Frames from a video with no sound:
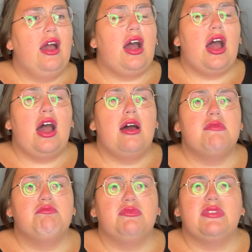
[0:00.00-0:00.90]

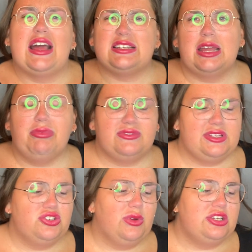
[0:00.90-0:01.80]
that type of
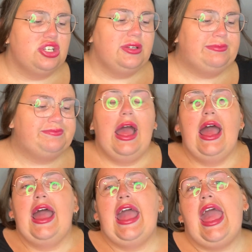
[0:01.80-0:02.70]
situation.
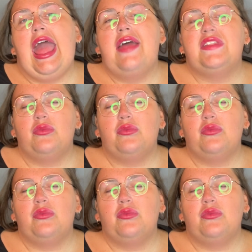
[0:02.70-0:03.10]
And then